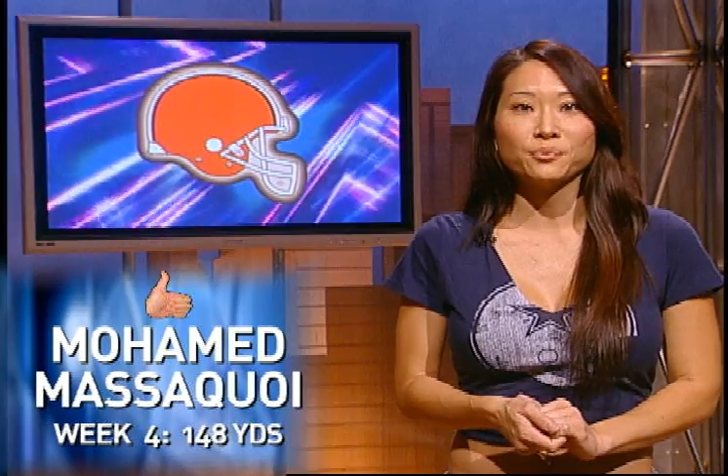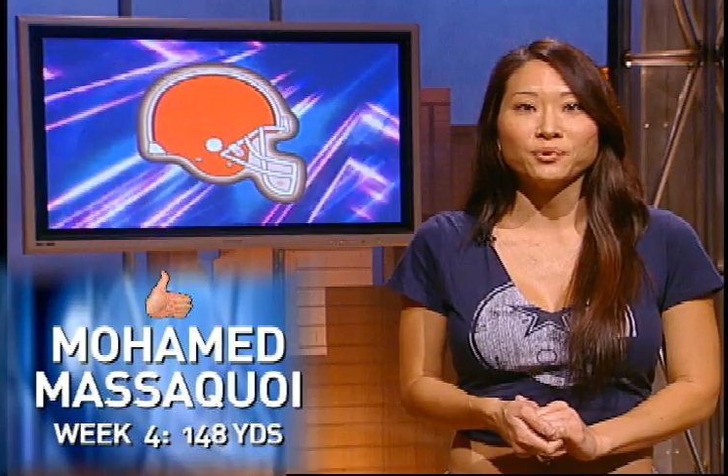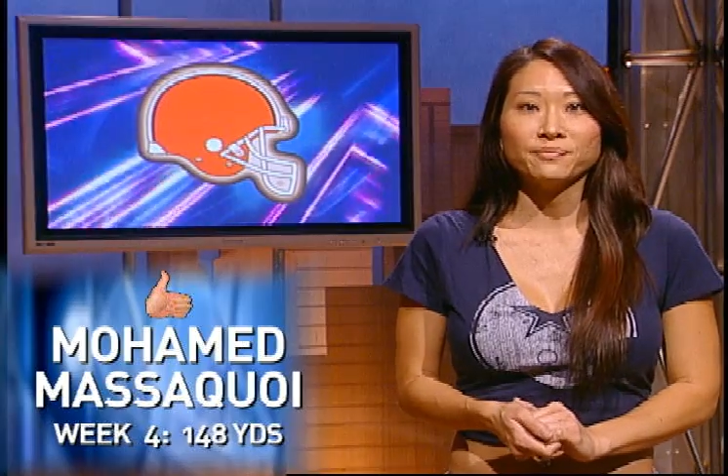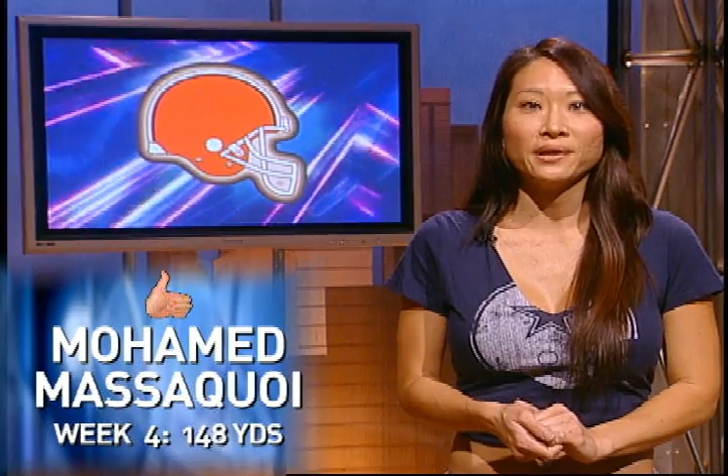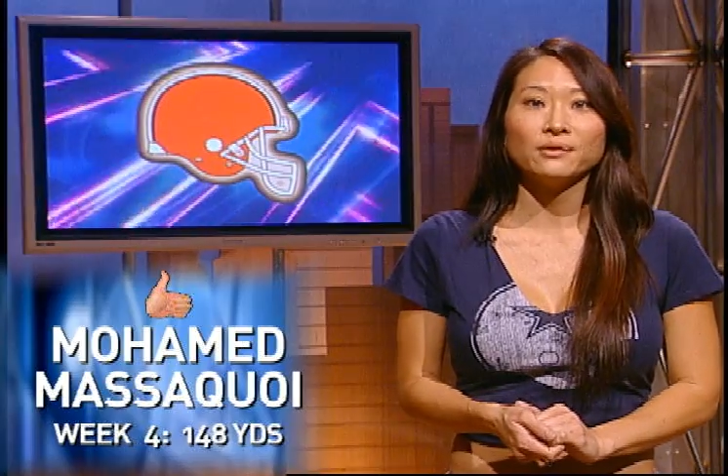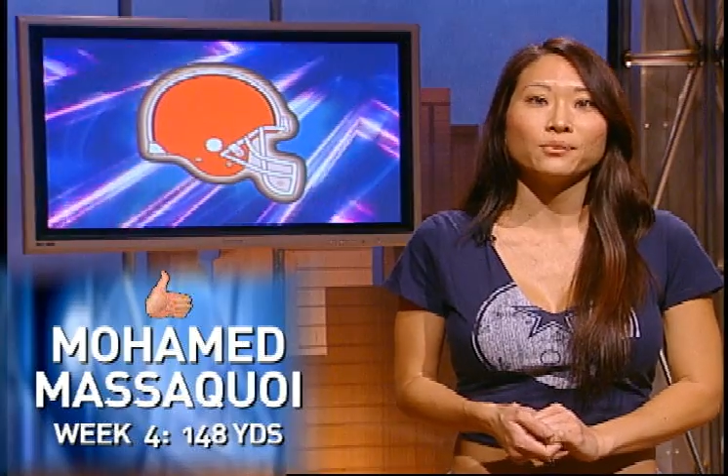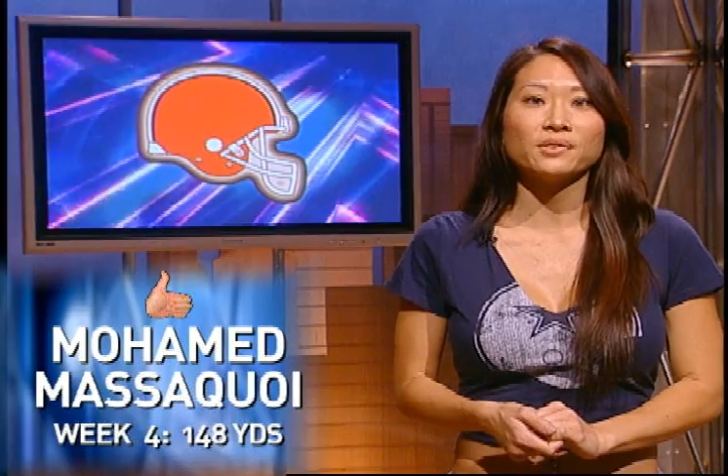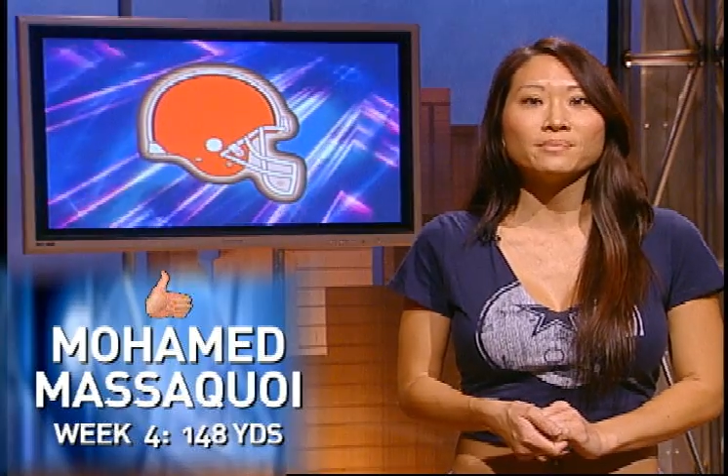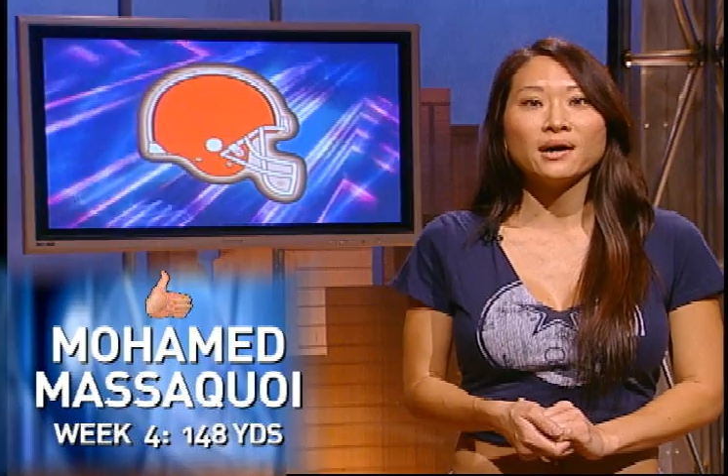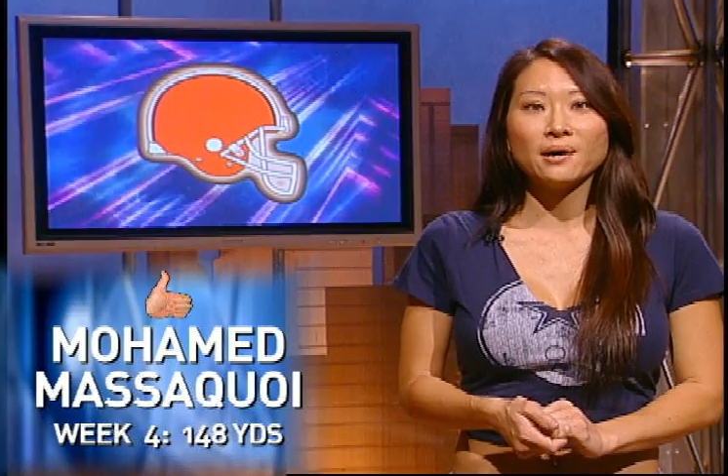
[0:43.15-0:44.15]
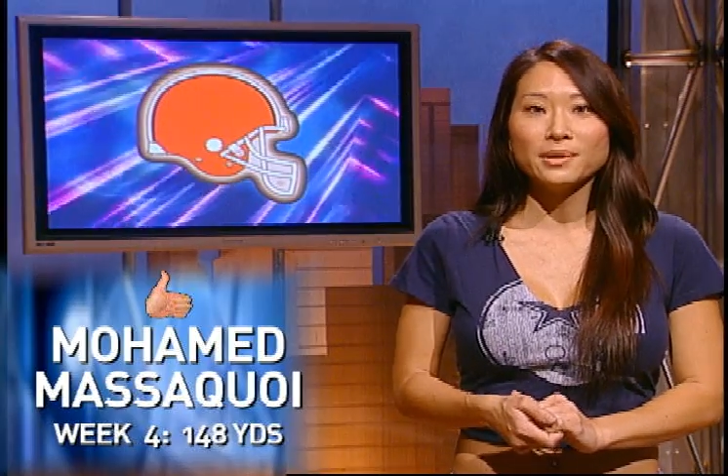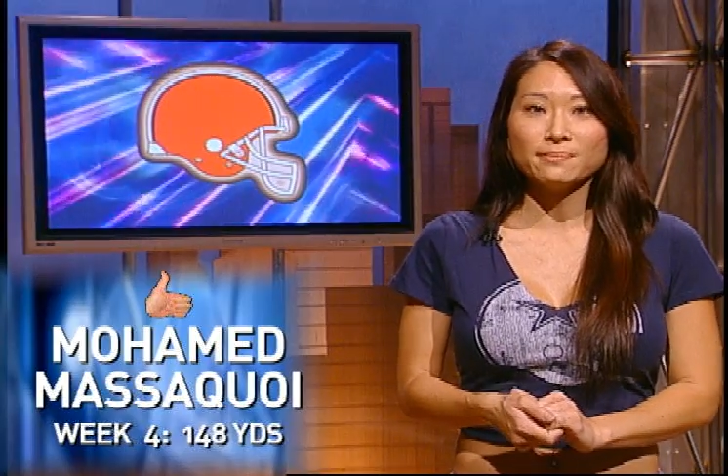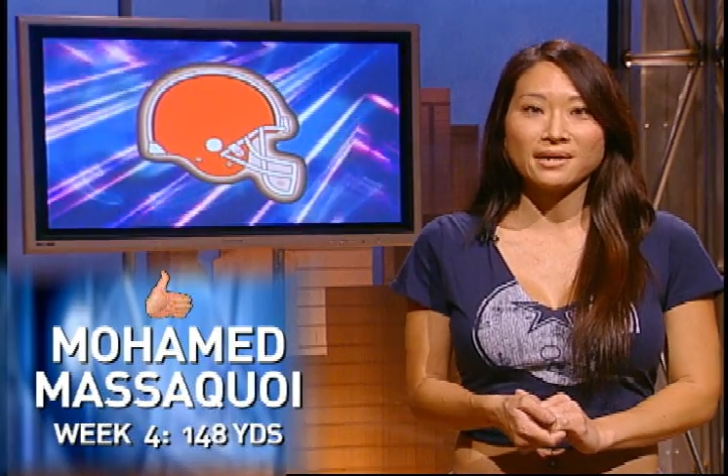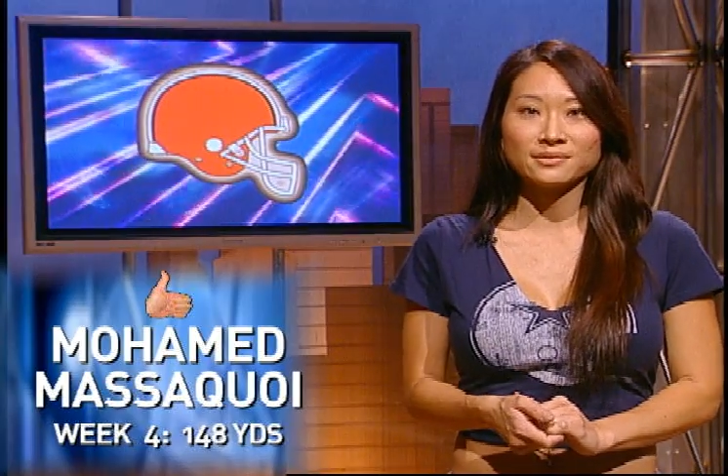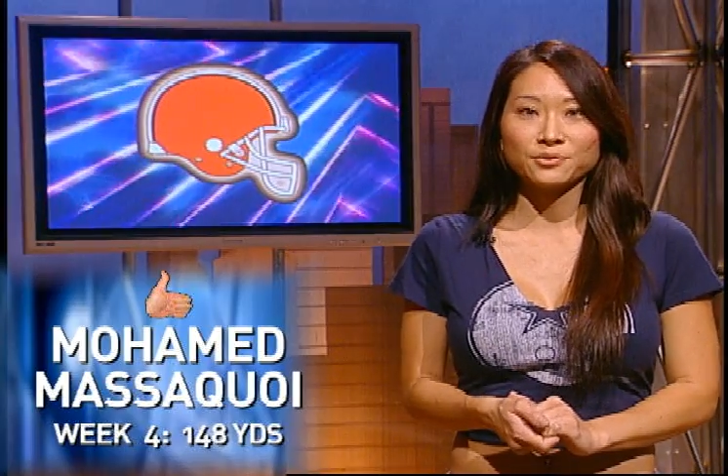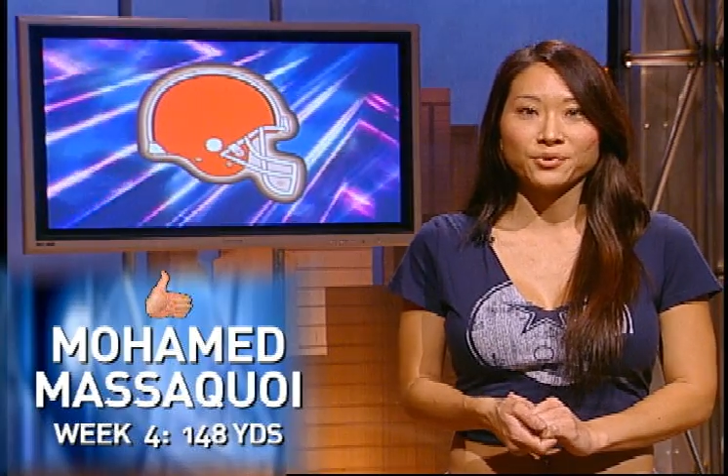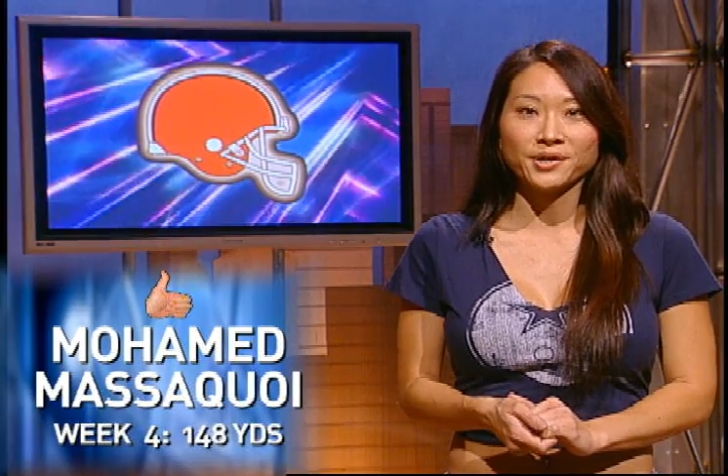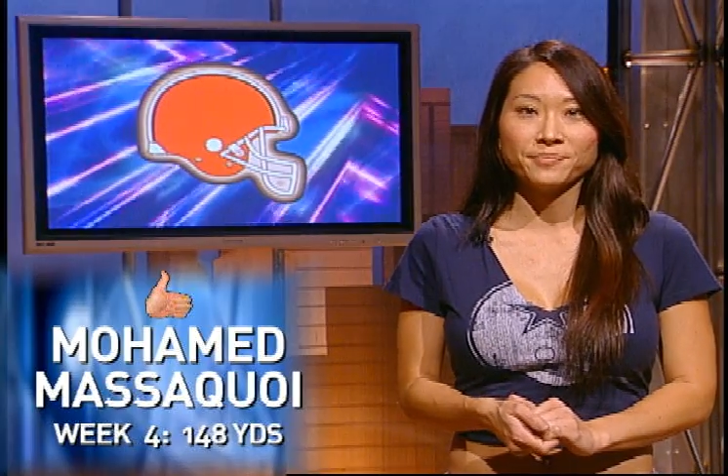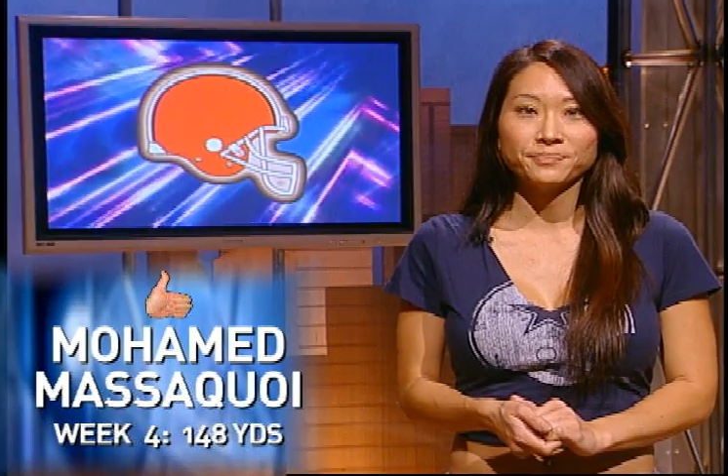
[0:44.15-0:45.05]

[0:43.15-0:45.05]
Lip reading: movement with Muhammad Massaquoi.